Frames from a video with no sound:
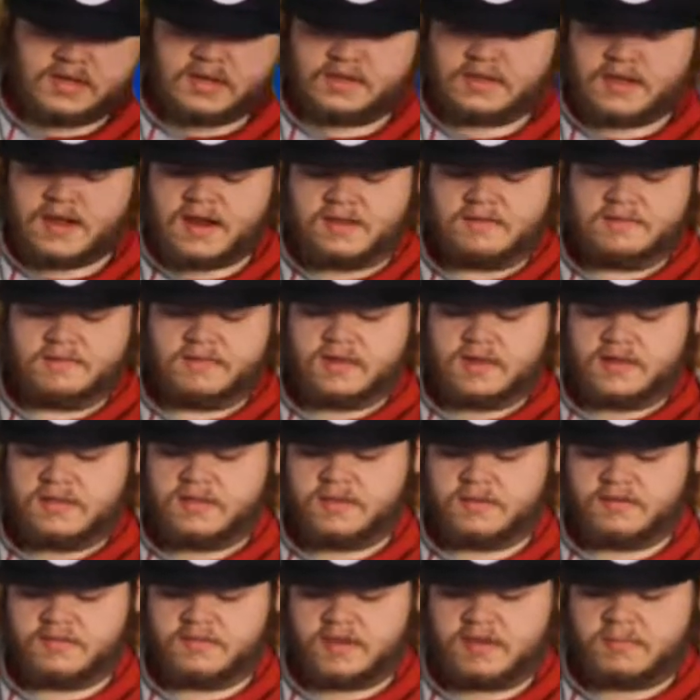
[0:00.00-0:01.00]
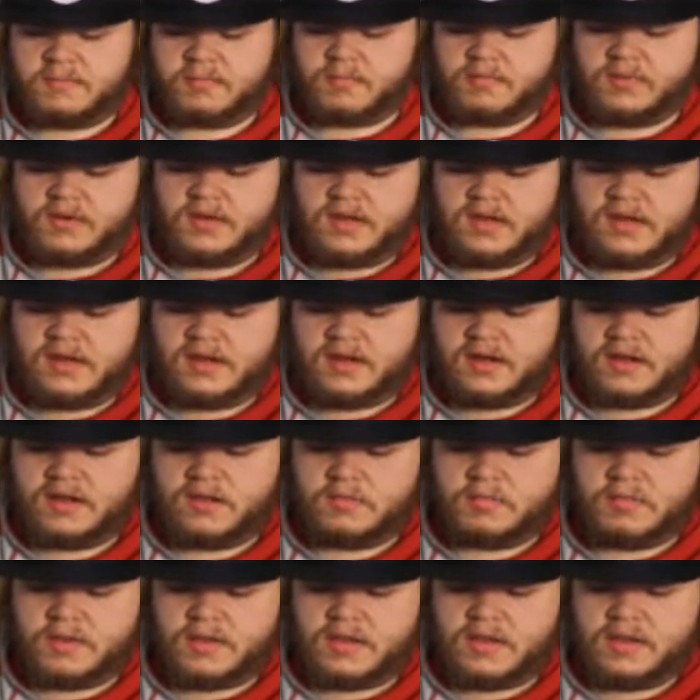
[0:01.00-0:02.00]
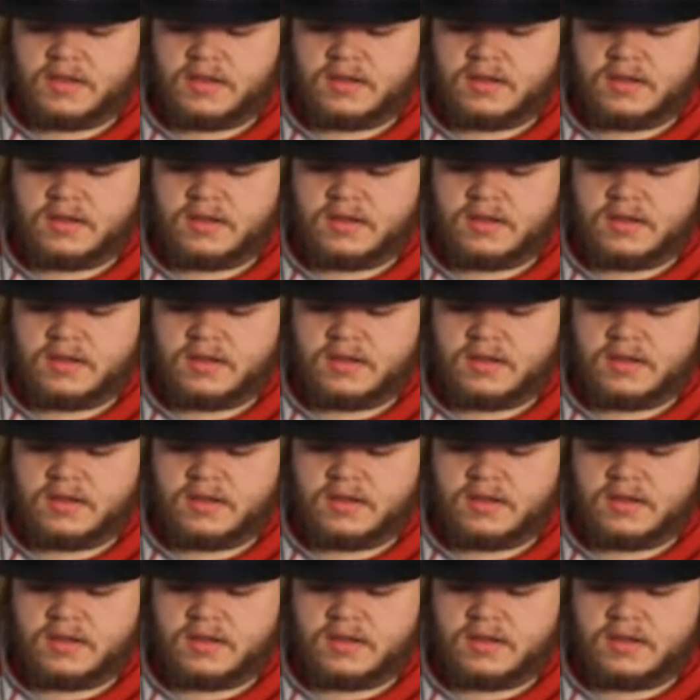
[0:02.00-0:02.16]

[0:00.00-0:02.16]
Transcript: I haven't done this yet. Preheat it a little bit.